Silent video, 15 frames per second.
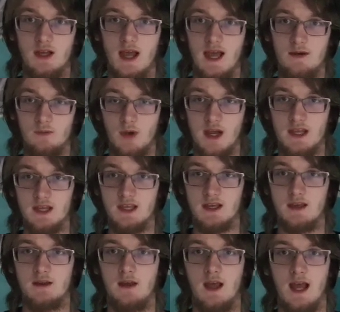and
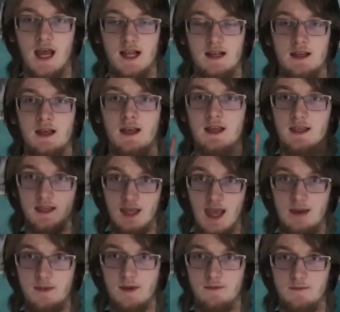ranking and
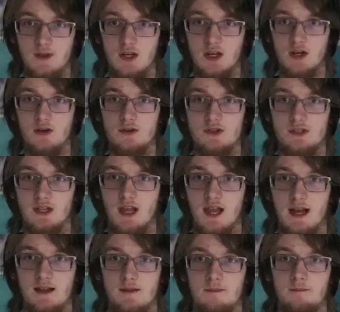gaming videos,
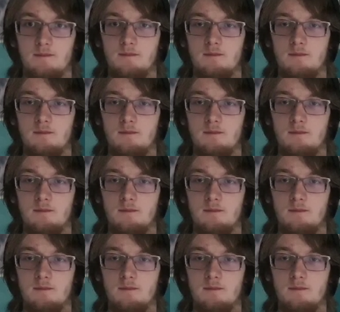and